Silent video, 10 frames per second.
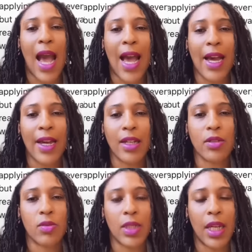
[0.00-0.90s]
I,
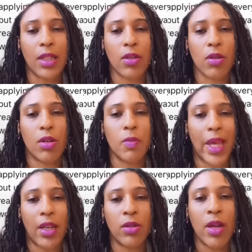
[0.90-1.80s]
28 year old
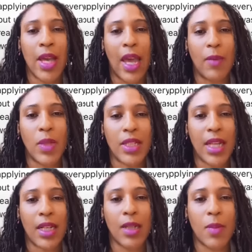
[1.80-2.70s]
male, have been
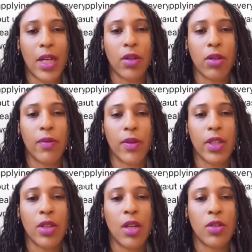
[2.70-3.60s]
dating my
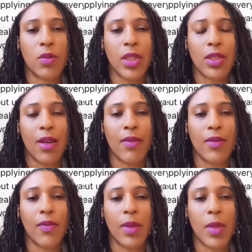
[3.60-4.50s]
girlfriend, 27
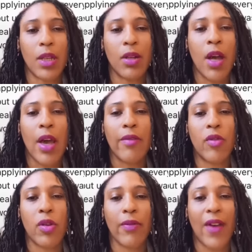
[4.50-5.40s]
female,
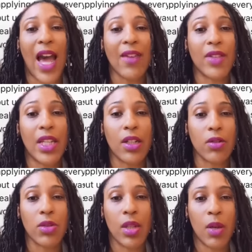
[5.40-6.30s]
for five
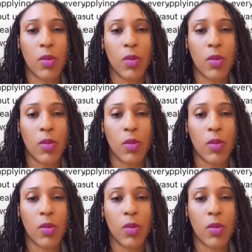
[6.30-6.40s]
years.